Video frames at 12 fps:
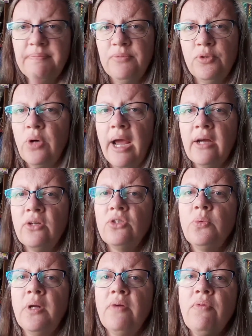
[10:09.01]
trackers or
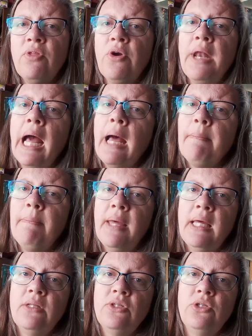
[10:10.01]
whatever, they're not
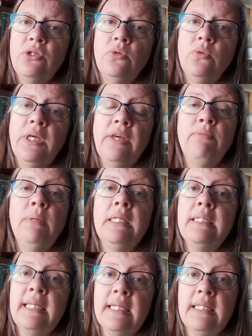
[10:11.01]
meant to give me
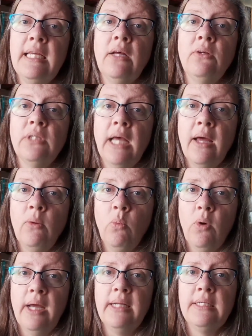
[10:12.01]
details on
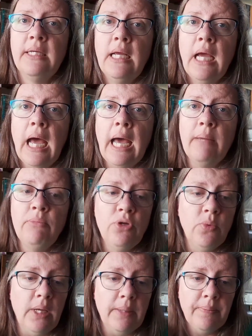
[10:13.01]
what I'm
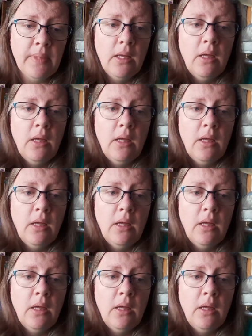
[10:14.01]
doing.